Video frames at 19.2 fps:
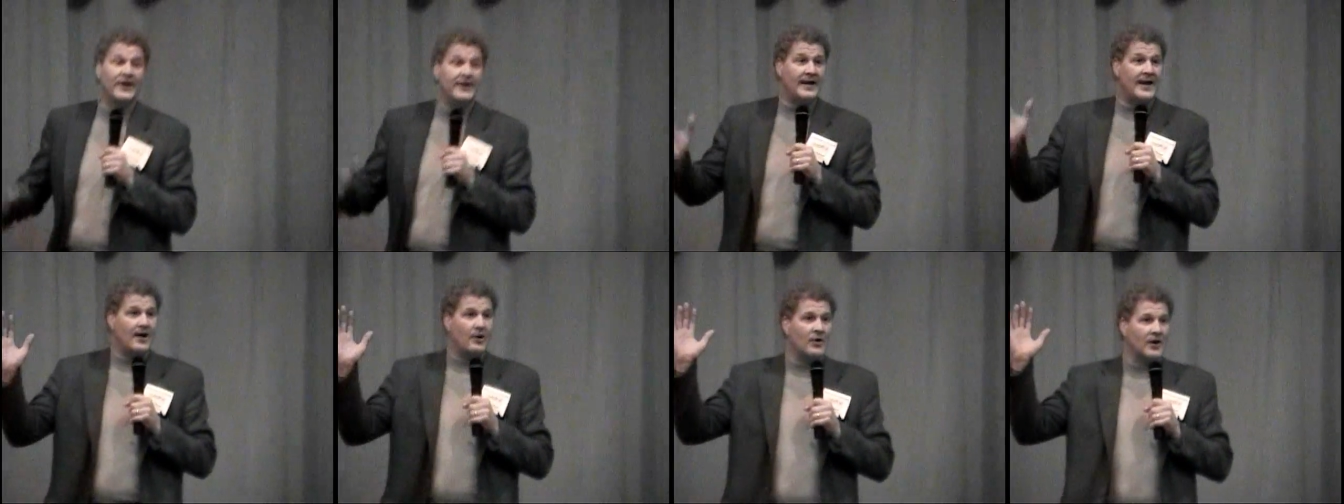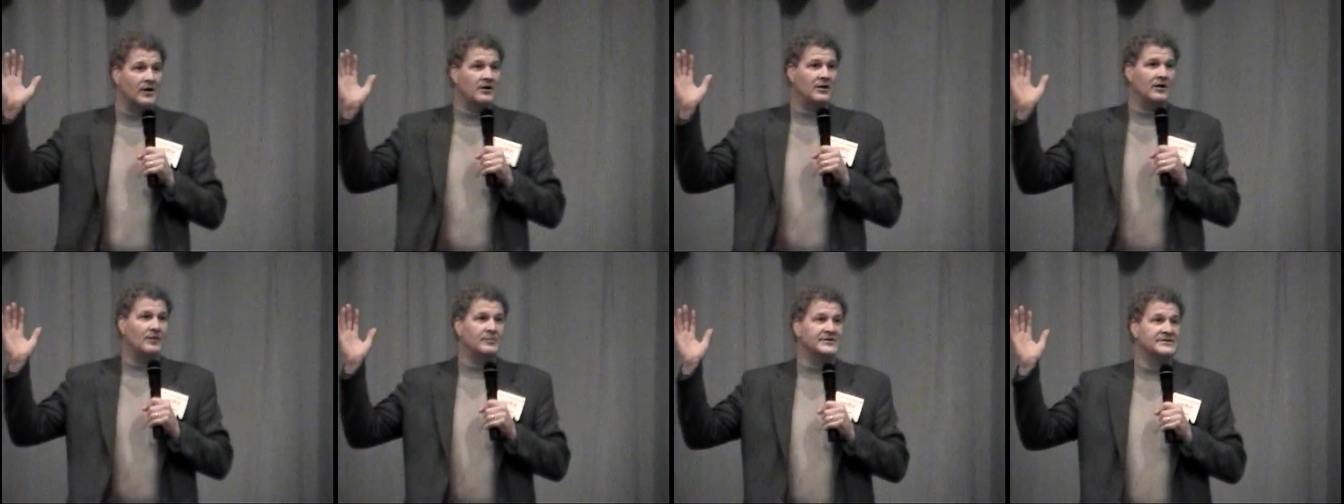Right now our
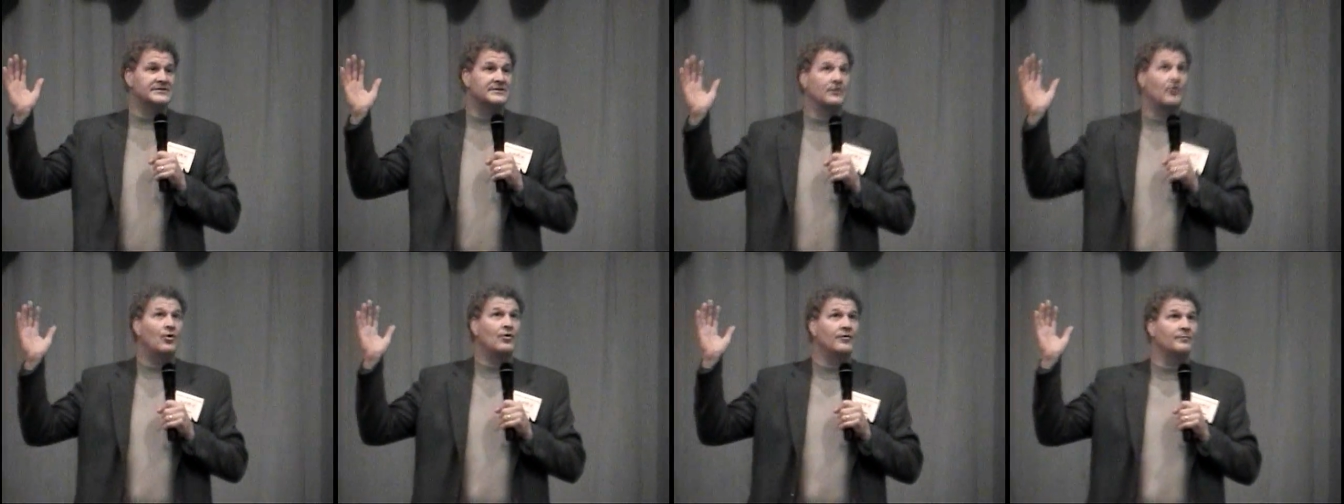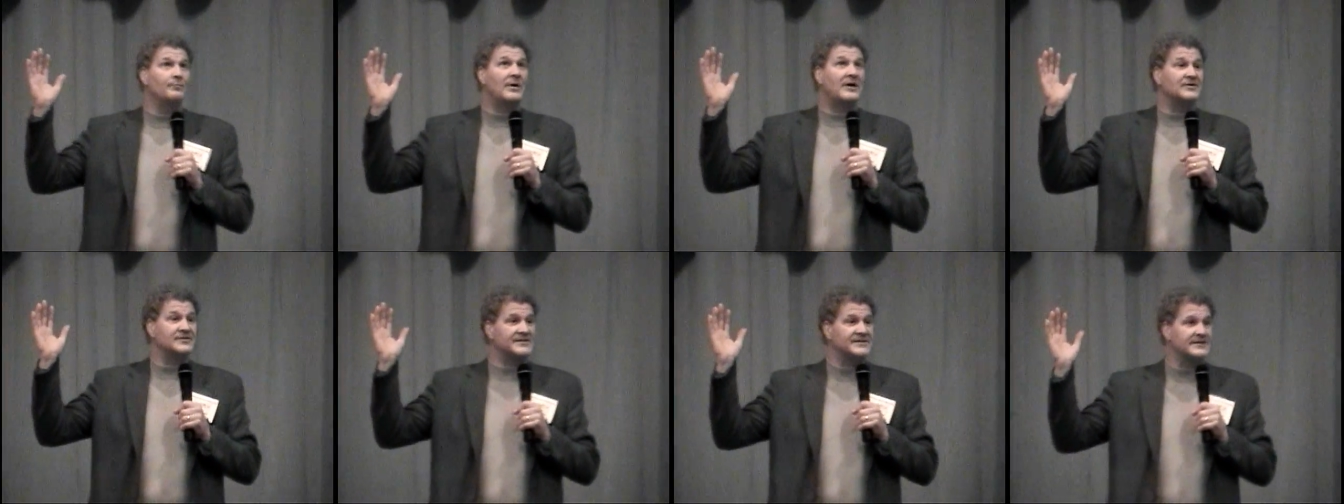club is
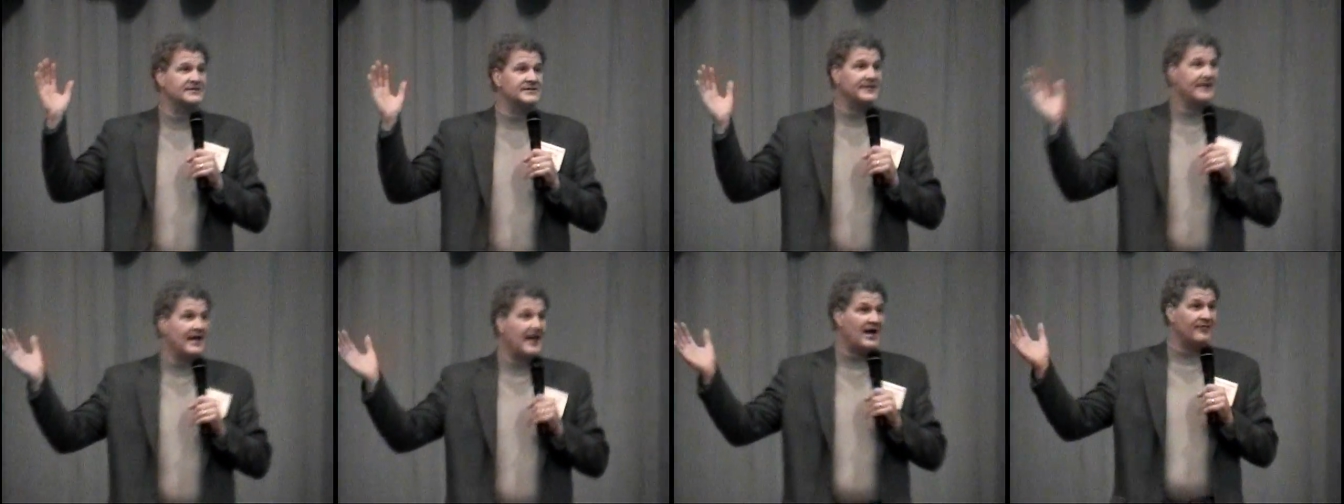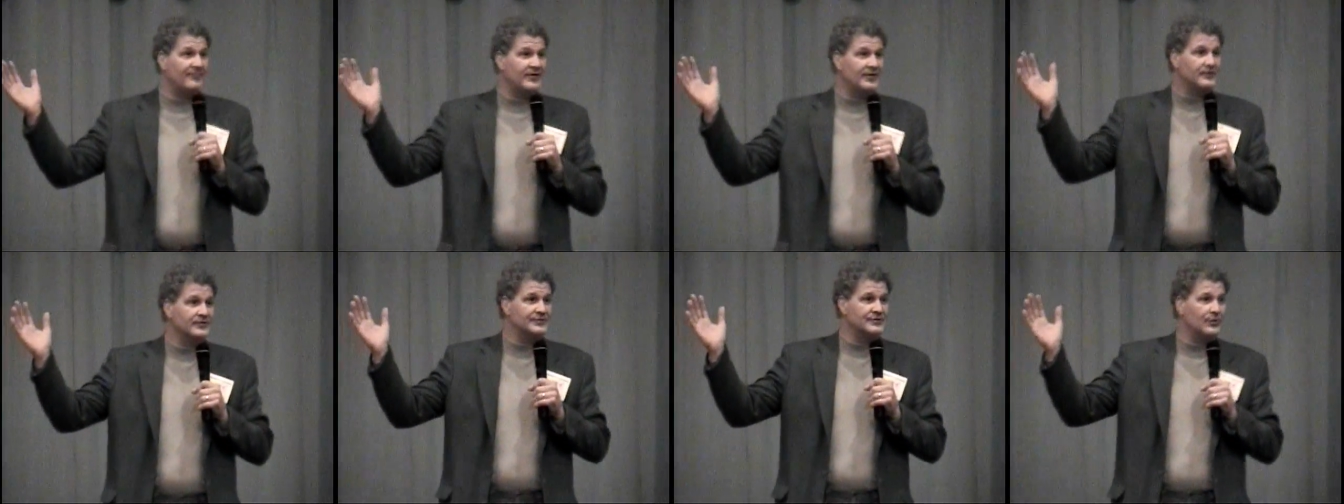about
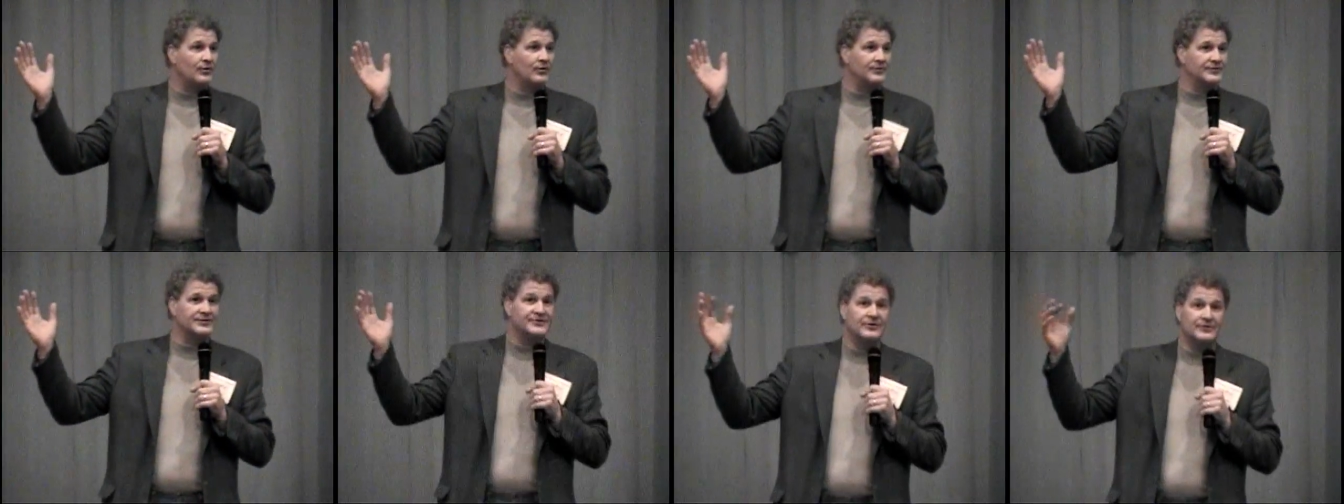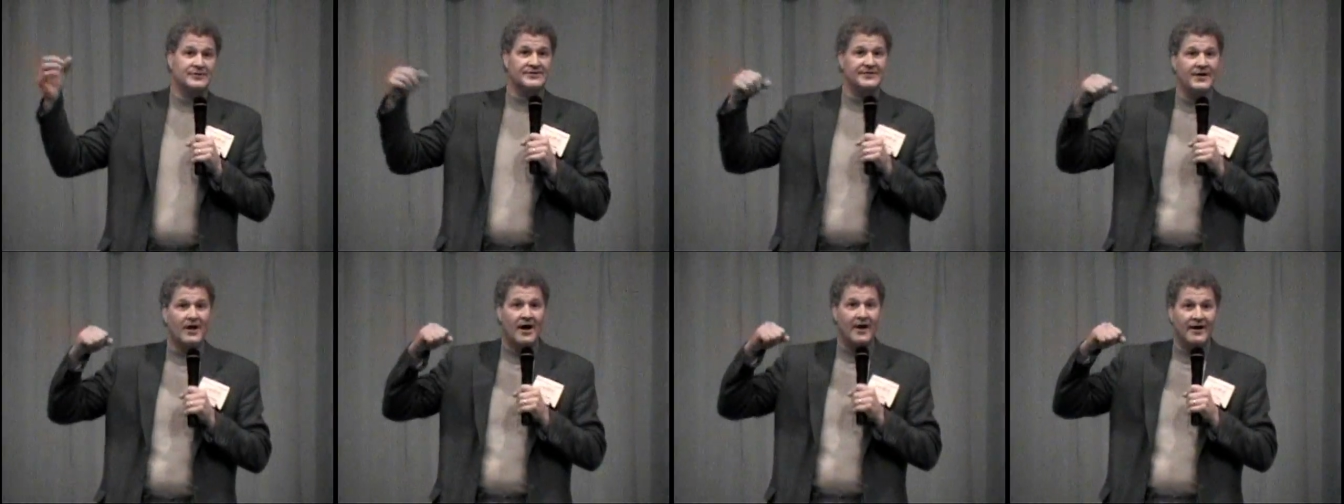6.5 years old, so
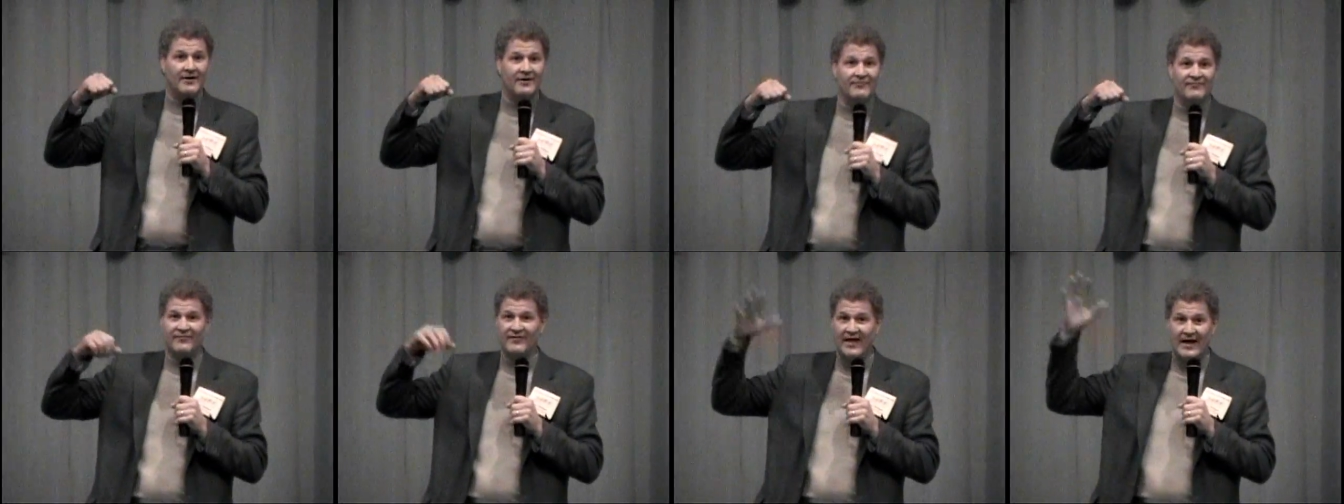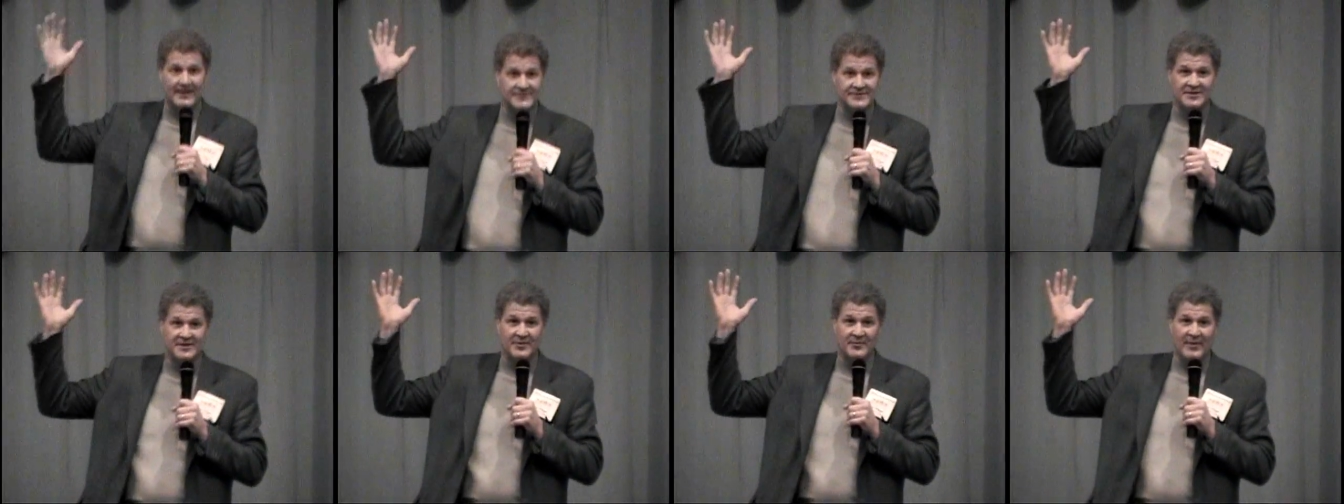it's not a
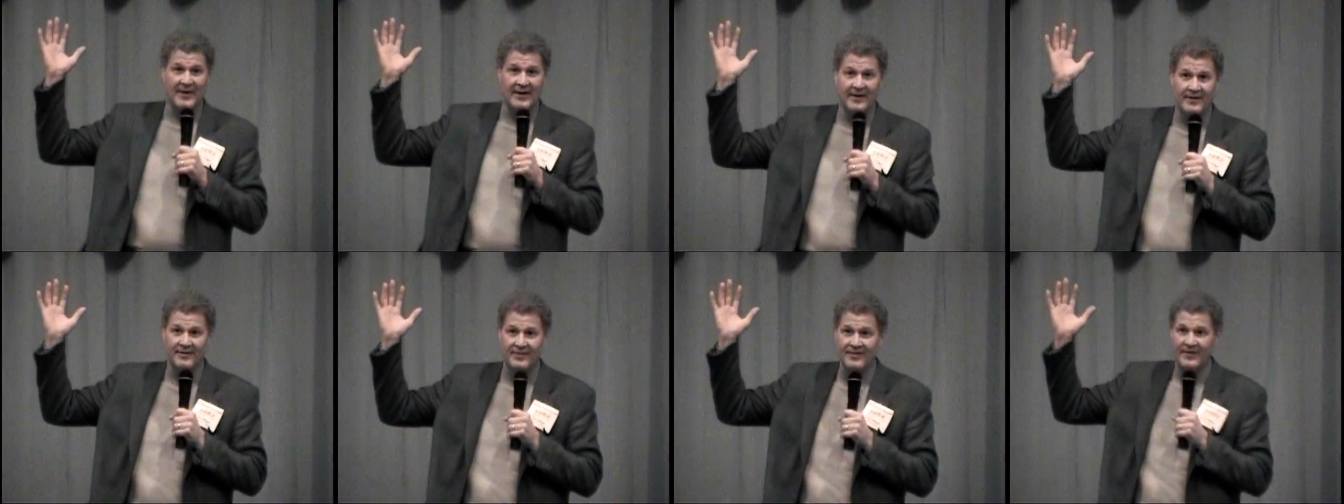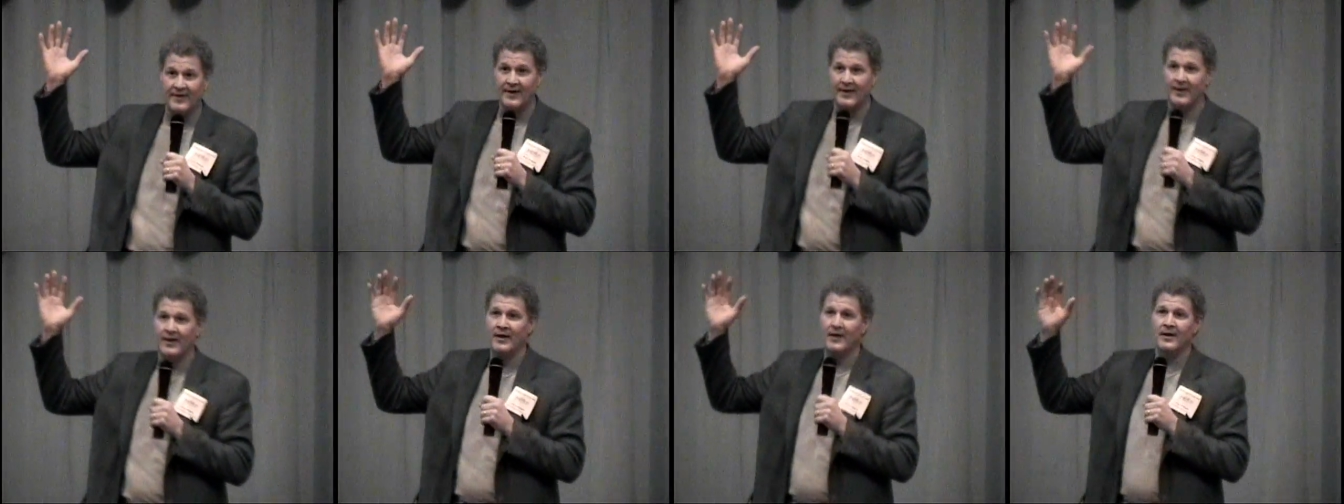flash in the pan
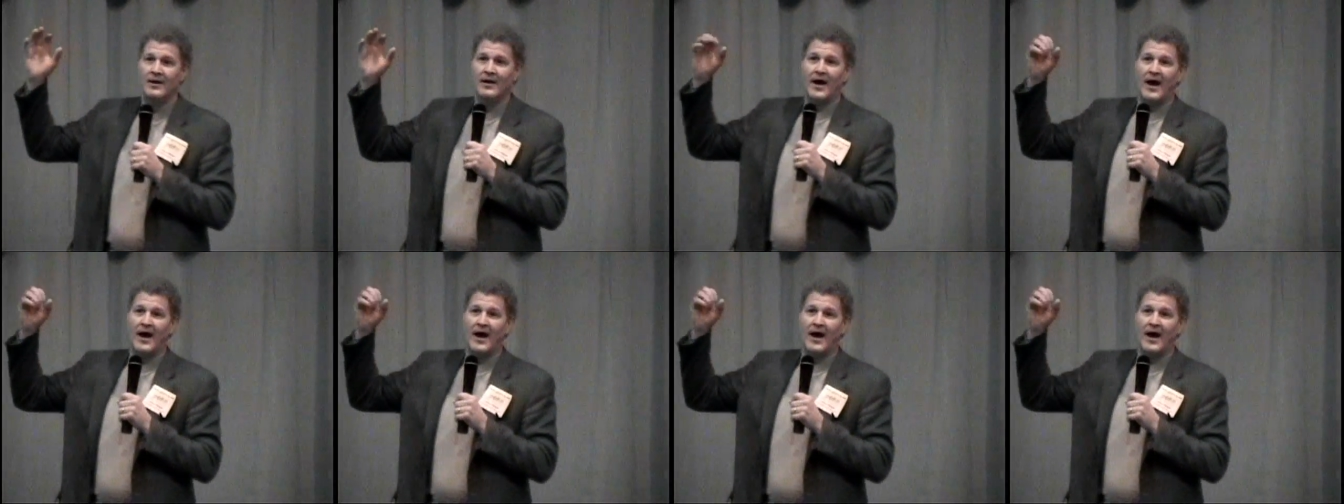thing.